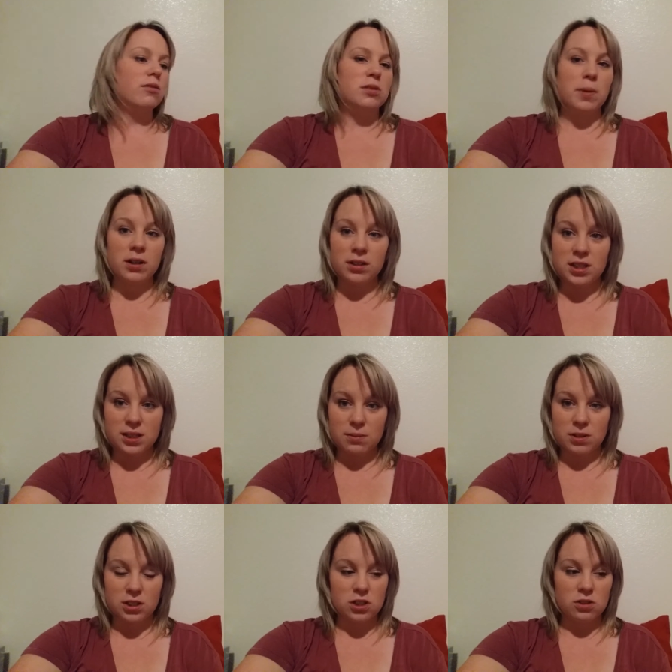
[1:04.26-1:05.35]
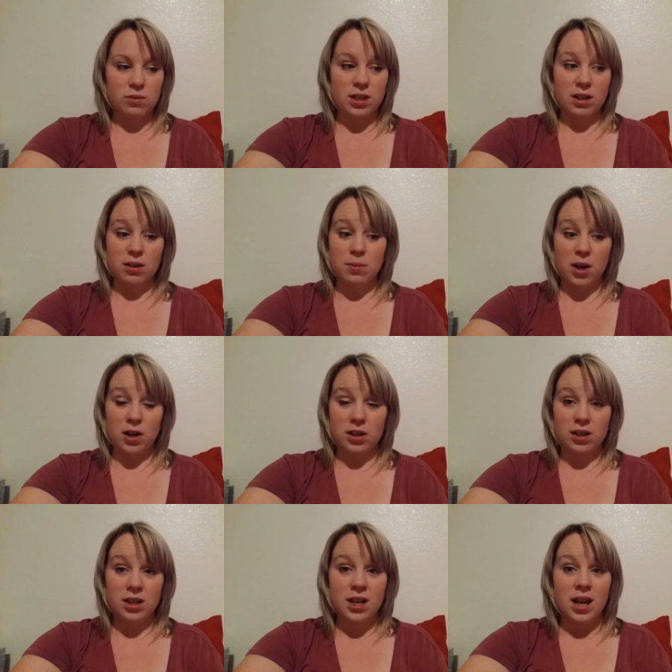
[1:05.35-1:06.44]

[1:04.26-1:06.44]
it was apparently something to do with Harry Potter.